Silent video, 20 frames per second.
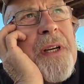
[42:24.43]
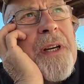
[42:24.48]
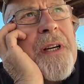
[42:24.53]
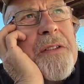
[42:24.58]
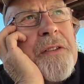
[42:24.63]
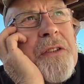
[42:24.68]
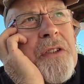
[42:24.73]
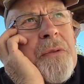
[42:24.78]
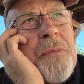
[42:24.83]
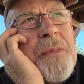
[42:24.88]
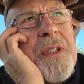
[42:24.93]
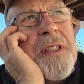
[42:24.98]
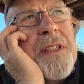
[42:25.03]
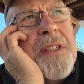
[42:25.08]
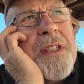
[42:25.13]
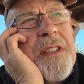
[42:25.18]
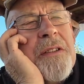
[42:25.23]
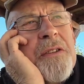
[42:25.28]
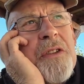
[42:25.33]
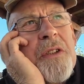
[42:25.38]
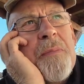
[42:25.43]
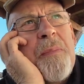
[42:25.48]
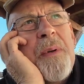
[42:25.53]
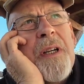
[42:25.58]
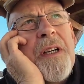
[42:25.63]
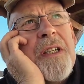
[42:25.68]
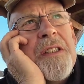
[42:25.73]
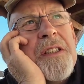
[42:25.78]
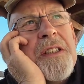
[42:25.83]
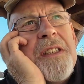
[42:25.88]
on somebody says, I was
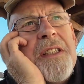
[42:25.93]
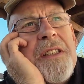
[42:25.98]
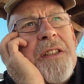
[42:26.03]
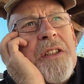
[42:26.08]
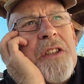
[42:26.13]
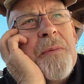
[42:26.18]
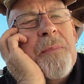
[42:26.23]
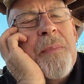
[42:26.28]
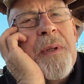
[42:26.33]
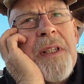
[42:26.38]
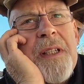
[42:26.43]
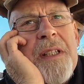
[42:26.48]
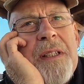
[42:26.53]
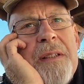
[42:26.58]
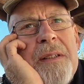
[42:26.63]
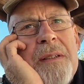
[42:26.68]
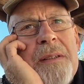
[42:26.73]
surprised he didn't speak